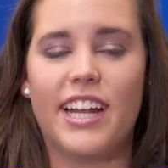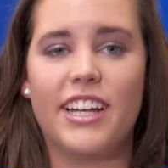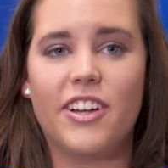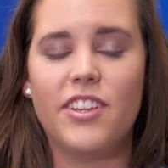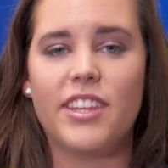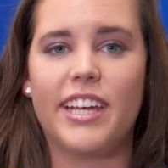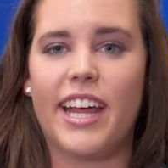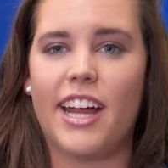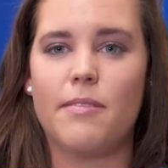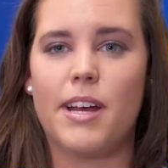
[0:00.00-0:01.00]
And I know that they
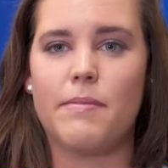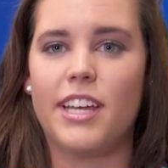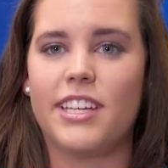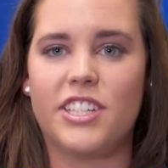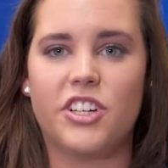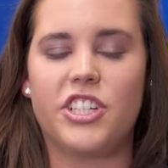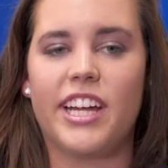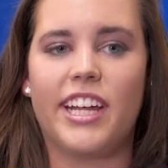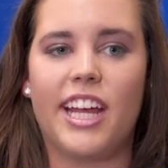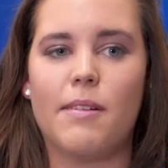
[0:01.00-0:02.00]
care about me because they're
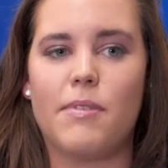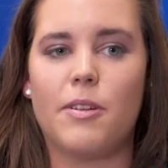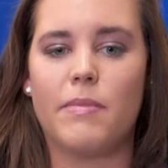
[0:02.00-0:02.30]
checking up on